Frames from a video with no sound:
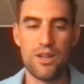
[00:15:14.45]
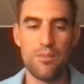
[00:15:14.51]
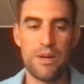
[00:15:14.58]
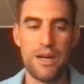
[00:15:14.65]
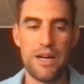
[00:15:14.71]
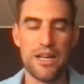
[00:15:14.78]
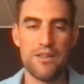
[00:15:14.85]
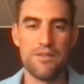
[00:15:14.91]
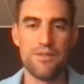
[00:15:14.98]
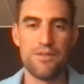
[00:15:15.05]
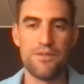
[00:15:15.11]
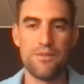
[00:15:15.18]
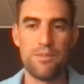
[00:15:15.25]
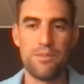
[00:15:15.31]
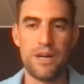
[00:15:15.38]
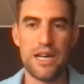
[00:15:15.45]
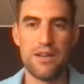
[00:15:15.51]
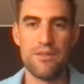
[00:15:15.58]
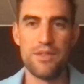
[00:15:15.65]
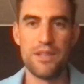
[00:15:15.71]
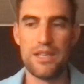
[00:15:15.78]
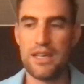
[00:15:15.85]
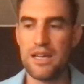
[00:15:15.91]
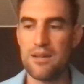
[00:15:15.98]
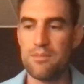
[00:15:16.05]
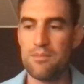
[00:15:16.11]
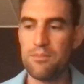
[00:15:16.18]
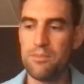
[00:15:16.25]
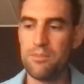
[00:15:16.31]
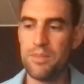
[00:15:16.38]
part of
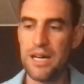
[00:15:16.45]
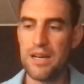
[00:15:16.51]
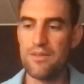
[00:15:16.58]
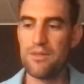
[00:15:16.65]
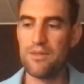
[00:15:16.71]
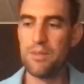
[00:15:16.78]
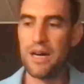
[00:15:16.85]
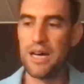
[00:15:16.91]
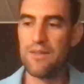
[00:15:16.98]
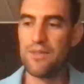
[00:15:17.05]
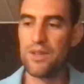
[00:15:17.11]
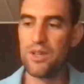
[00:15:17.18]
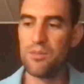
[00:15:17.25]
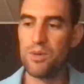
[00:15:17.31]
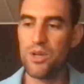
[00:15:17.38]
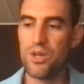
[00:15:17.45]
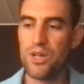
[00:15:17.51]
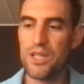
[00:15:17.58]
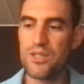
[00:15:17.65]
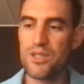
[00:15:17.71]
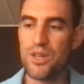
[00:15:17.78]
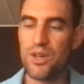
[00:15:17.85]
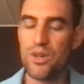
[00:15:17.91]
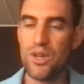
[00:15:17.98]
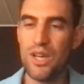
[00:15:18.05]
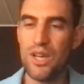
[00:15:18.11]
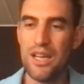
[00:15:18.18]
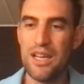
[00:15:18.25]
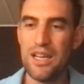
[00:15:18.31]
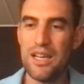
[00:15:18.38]
the community. So
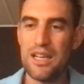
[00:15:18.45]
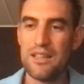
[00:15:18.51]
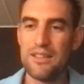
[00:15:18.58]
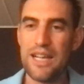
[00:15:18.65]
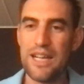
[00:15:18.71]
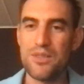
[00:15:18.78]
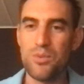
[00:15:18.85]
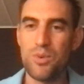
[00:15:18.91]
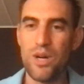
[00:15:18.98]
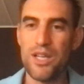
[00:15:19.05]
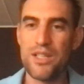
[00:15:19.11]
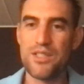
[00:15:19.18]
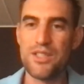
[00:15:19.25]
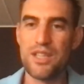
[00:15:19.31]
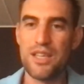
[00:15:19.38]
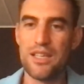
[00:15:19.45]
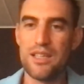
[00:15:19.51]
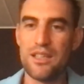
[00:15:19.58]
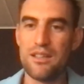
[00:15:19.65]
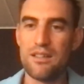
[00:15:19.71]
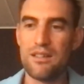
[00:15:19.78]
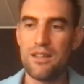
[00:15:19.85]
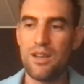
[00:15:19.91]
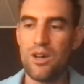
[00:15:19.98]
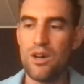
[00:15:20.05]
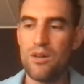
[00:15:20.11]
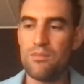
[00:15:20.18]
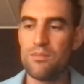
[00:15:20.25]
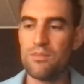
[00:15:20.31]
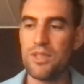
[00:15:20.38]
that's why you're seeing a
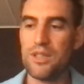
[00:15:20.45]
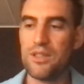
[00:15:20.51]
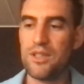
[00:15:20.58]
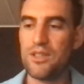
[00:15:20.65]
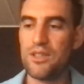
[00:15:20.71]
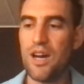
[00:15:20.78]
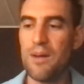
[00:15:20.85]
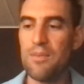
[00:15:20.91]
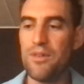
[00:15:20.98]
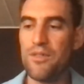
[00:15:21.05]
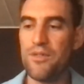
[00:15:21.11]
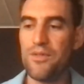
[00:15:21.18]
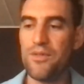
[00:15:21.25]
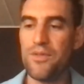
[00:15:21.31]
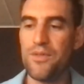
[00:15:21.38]
lot the type of